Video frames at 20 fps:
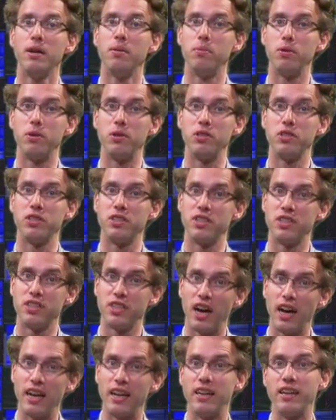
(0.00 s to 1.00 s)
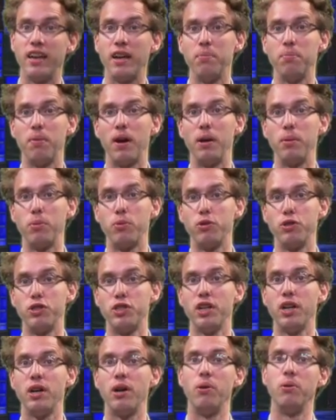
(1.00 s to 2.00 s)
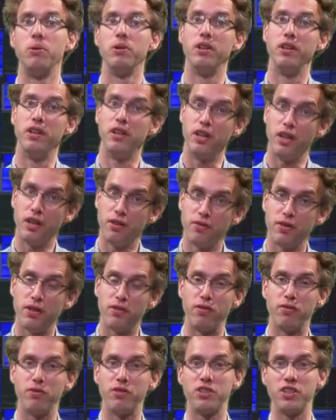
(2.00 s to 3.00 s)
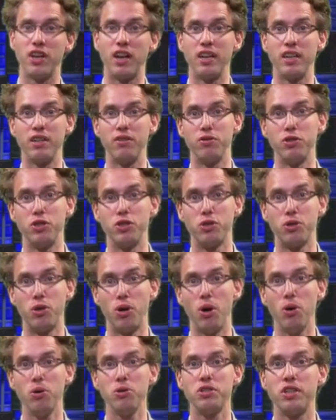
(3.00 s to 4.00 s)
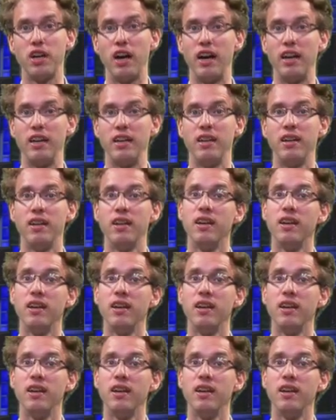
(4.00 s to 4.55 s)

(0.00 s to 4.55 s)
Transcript: because sine at n pi equals 0, the derivative of the sine equals a cosine,